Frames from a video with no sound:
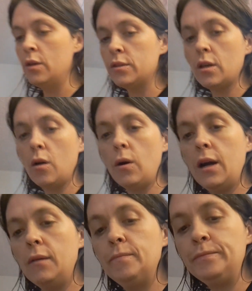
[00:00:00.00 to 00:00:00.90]
So,
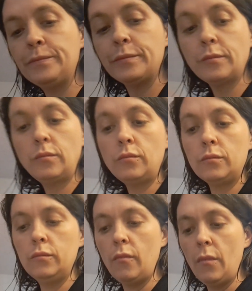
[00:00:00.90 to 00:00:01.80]
um,
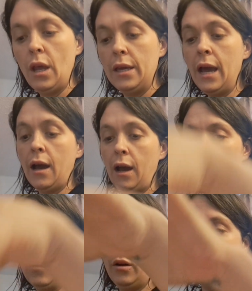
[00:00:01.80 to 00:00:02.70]
yeah, I
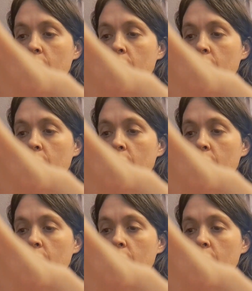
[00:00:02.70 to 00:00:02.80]
don't know.